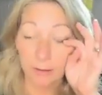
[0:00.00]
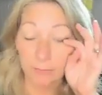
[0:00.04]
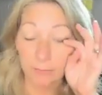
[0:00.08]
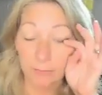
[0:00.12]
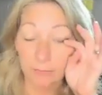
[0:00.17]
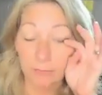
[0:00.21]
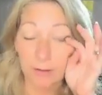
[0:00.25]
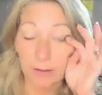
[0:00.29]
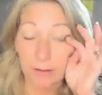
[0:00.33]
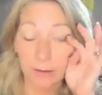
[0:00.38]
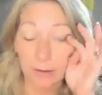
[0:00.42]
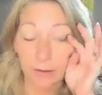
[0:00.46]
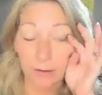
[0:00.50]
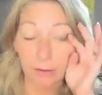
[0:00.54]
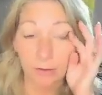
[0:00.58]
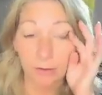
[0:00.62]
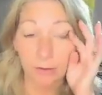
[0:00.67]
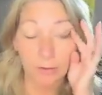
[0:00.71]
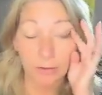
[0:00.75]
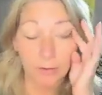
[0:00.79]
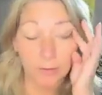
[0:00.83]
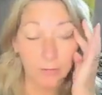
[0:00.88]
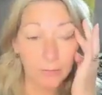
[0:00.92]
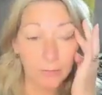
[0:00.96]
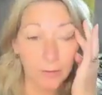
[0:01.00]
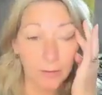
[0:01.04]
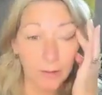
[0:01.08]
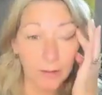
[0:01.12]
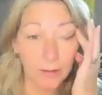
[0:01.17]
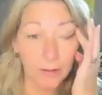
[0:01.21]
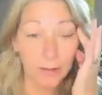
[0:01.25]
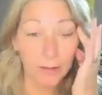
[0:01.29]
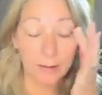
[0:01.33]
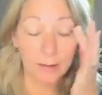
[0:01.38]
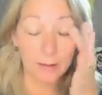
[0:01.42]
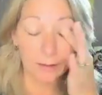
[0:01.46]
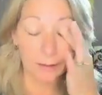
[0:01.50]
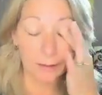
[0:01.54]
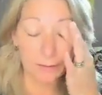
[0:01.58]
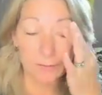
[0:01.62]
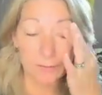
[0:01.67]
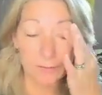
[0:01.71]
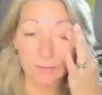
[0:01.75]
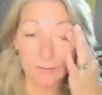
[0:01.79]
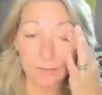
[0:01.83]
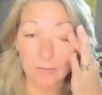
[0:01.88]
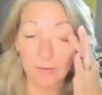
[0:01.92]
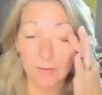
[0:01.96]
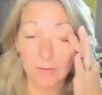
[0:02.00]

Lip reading: of the year. It